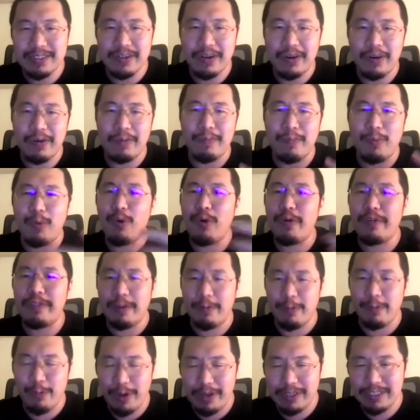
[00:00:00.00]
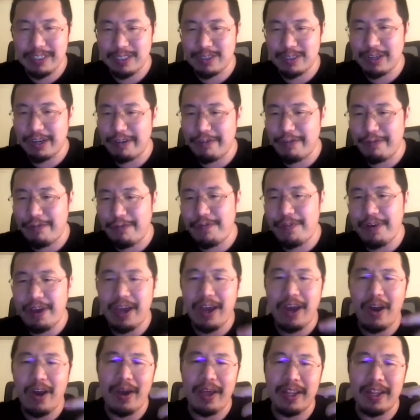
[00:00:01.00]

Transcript: So more of the requests is going to fail,